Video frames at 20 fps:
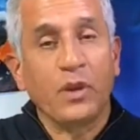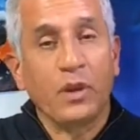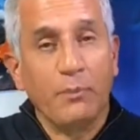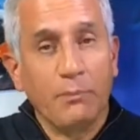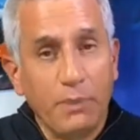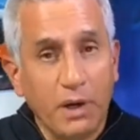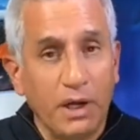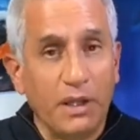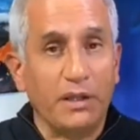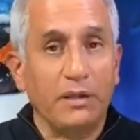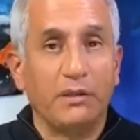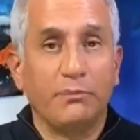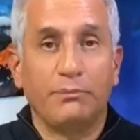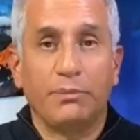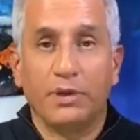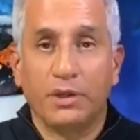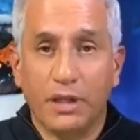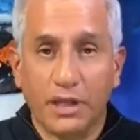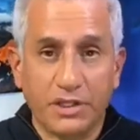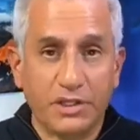But
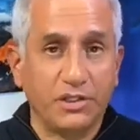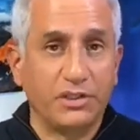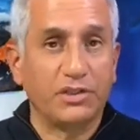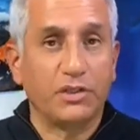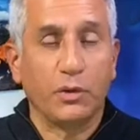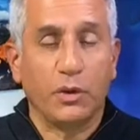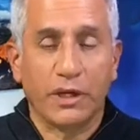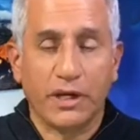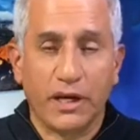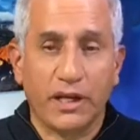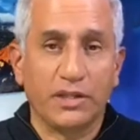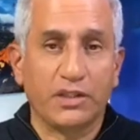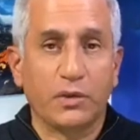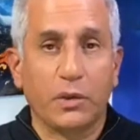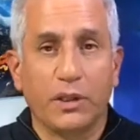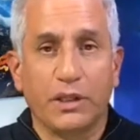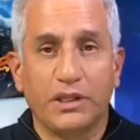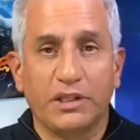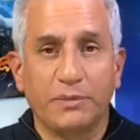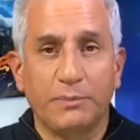production is going on as
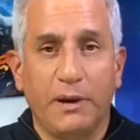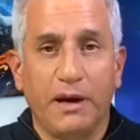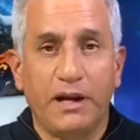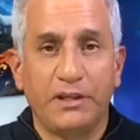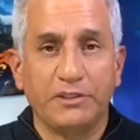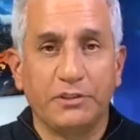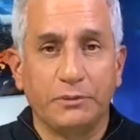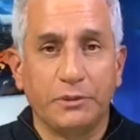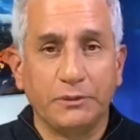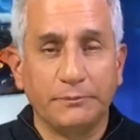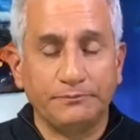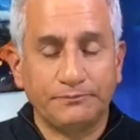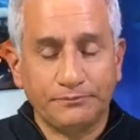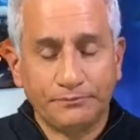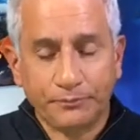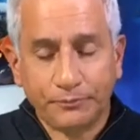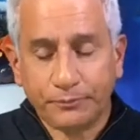quickly as possible.